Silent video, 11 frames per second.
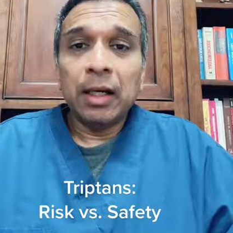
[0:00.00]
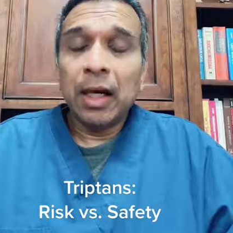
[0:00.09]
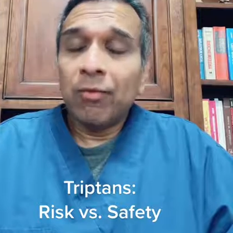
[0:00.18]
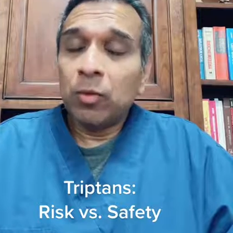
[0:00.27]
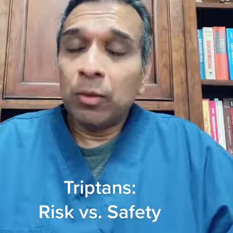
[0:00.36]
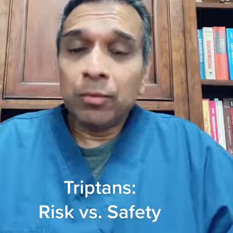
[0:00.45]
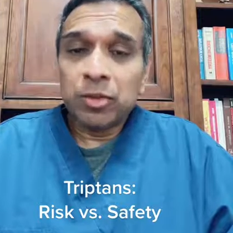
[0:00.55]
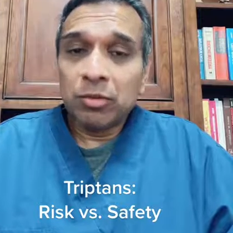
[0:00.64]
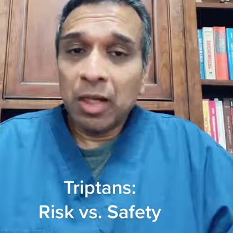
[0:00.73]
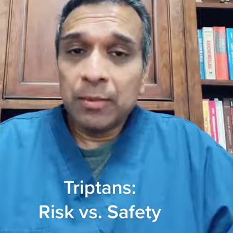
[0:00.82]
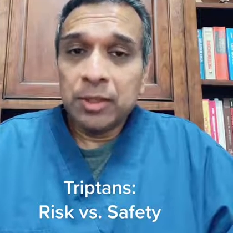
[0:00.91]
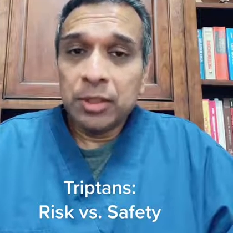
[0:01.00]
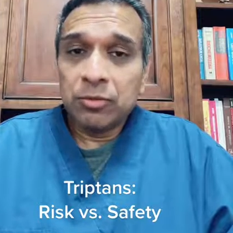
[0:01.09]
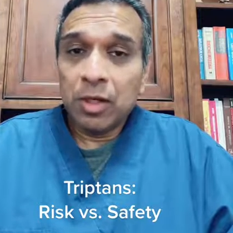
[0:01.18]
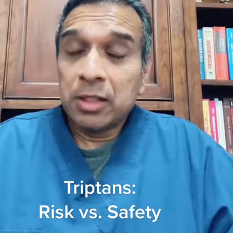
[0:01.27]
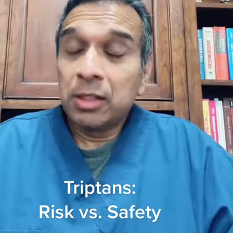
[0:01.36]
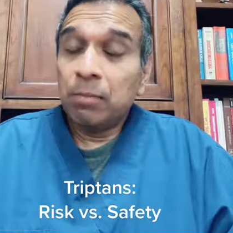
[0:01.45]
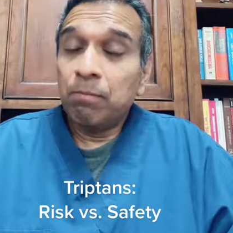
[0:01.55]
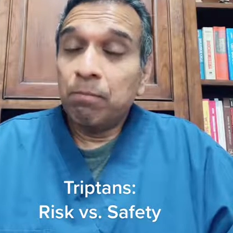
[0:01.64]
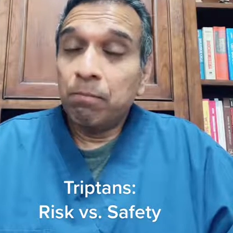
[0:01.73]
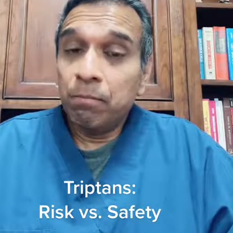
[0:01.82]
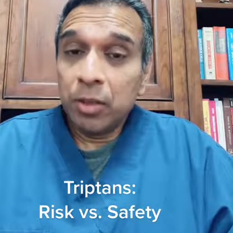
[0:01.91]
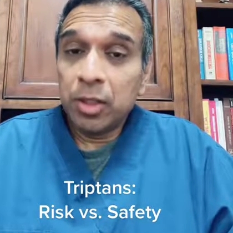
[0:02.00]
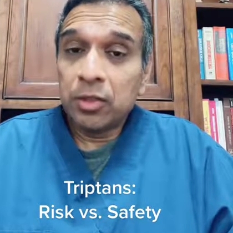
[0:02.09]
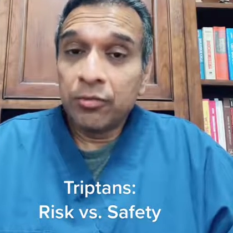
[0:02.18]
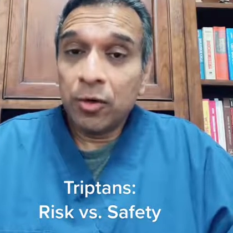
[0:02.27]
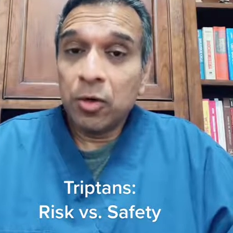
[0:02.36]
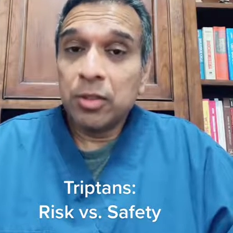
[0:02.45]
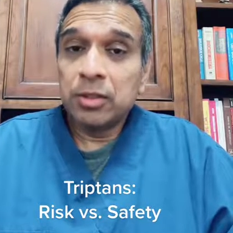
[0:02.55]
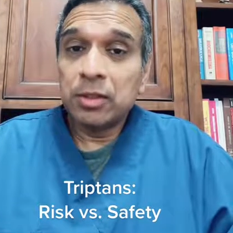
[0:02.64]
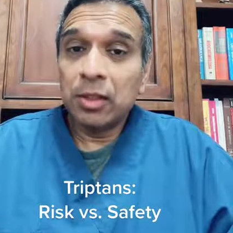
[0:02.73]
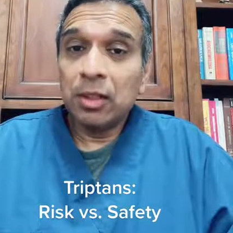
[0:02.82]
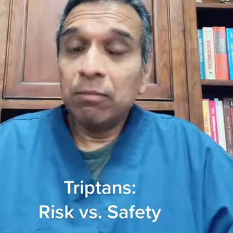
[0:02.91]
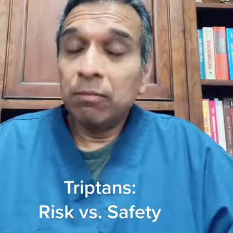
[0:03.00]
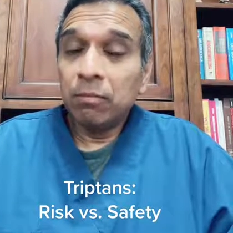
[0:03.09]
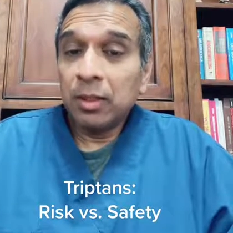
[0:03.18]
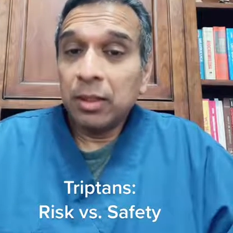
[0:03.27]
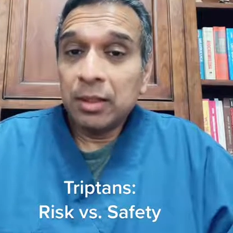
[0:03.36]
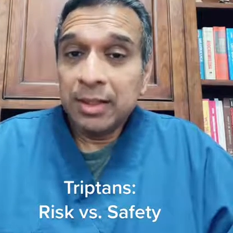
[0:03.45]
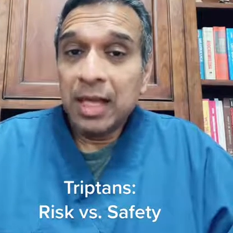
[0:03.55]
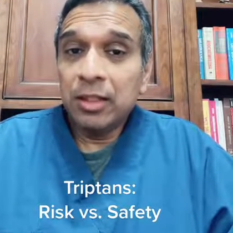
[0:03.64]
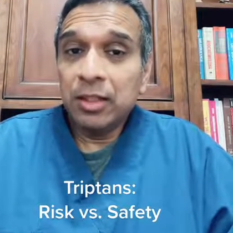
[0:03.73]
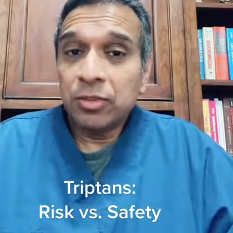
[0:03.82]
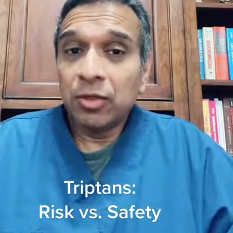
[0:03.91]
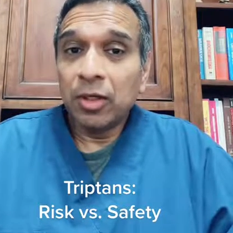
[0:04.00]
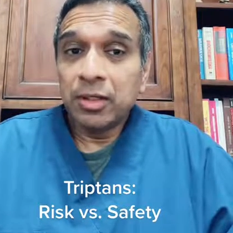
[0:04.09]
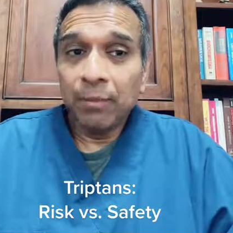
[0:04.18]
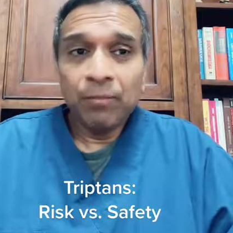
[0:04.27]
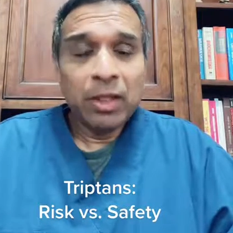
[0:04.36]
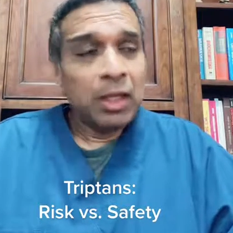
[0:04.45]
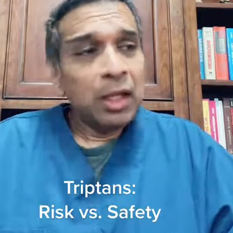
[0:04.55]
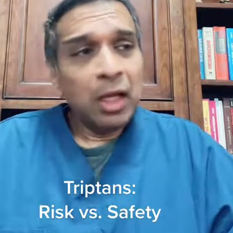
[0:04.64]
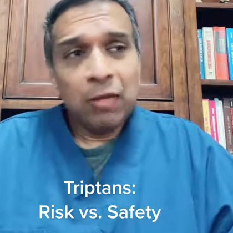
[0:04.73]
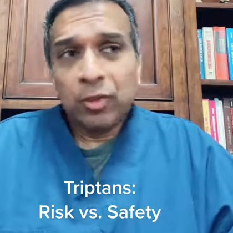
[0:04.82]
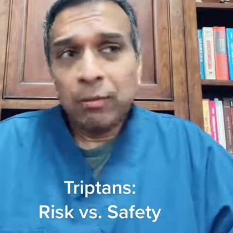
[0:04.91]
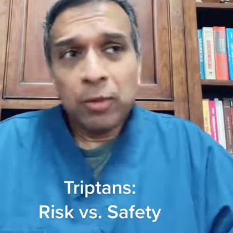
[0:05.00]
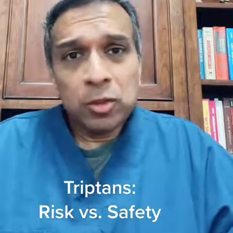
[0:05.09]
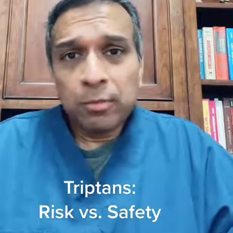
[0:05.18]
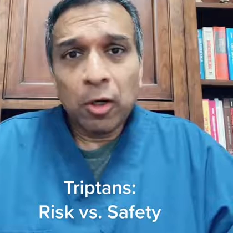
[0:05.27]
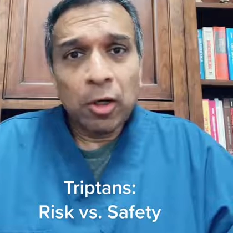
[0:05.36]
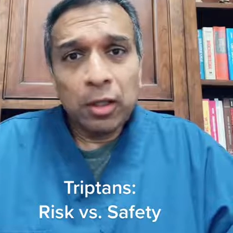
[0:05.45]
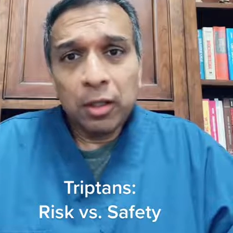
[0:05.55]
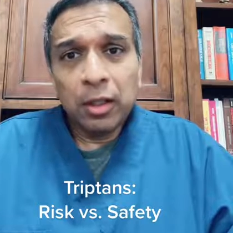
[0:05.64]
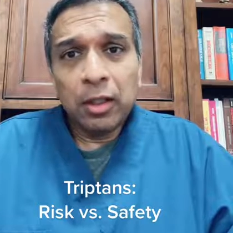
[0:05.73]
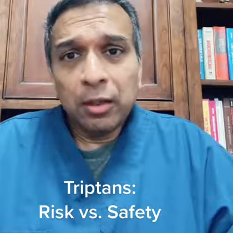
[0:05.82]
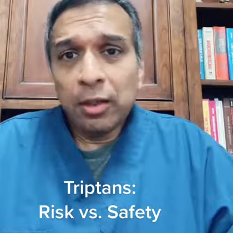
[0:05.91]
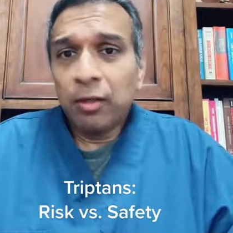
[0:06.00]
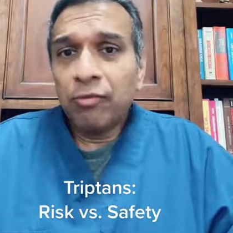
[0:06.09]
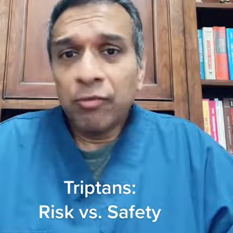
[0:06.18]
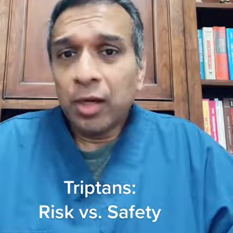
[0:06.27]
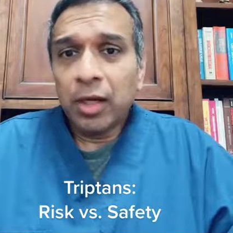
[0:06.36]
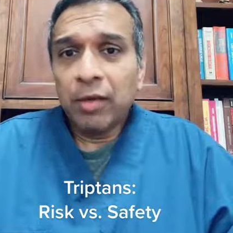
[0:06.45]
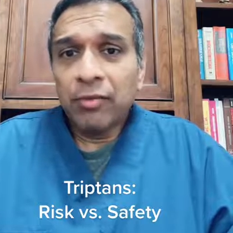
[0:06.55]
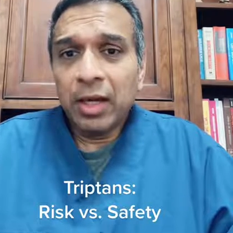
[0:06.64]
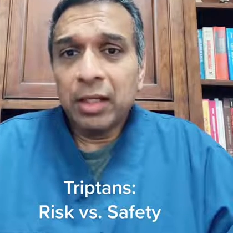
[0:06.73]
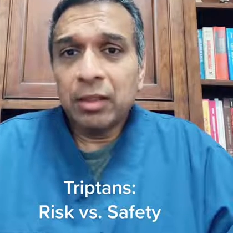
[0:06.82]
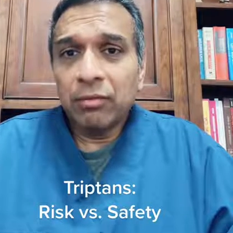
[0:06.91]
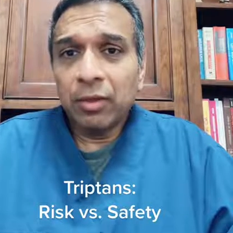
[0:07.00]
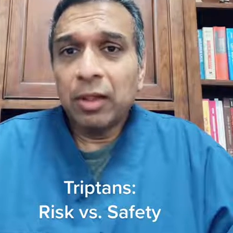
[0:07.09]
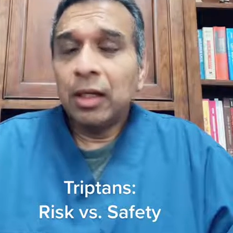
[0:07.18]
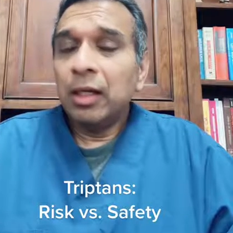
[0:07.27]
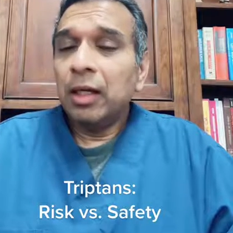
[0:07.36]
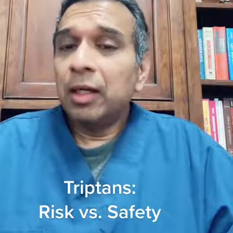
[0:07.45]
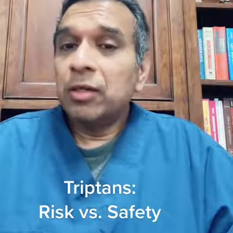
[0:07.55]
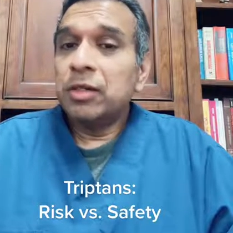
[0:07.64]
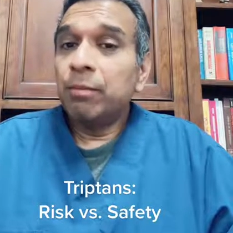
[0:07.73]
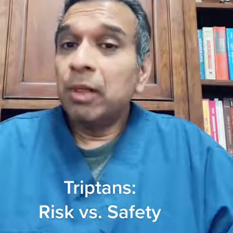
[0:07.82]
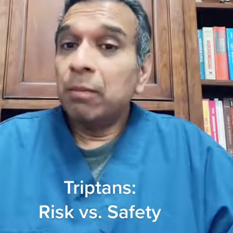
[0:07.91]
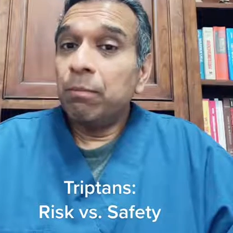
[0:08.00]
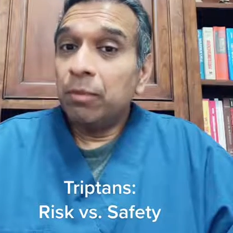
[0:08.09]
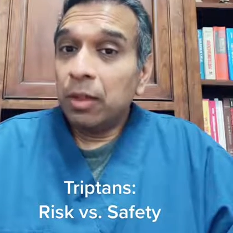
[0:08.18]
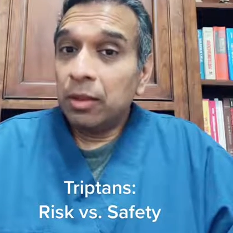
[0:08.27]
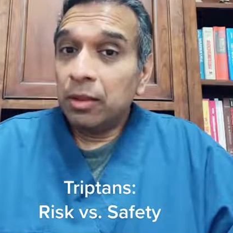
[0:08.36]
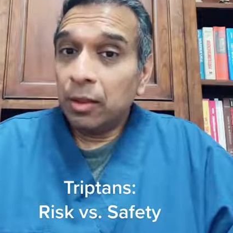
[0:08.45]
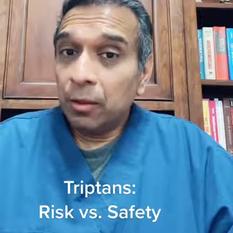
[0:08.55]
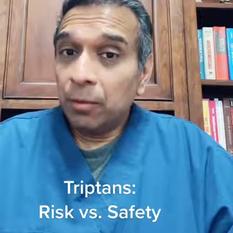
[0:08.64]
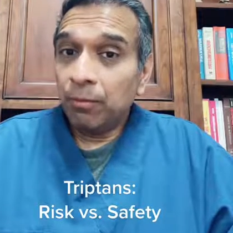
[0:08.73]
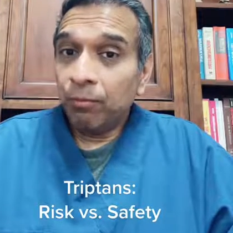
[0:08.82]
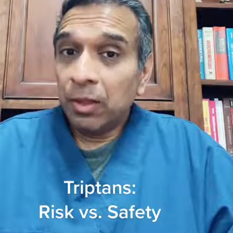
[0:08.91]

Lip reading: Everyone prescribes these drugs, and a bunch of folks take these drugs. And for the most part, they're very effective. Here's the big but, though.